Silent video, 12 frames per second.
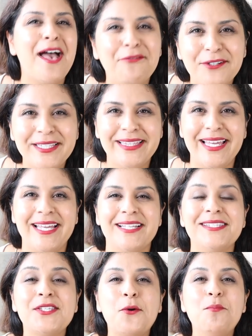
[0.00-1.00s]

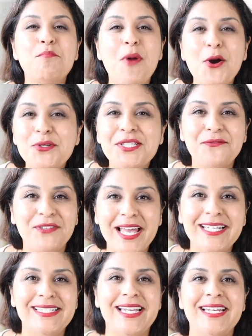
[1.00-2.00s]
everything. So most
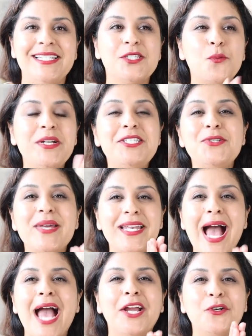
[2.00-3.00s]
flight attendants, once you get
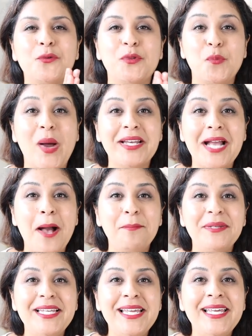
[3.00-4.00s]
hired with one
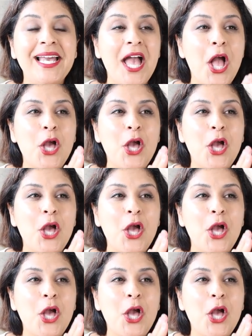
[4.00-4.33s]
company,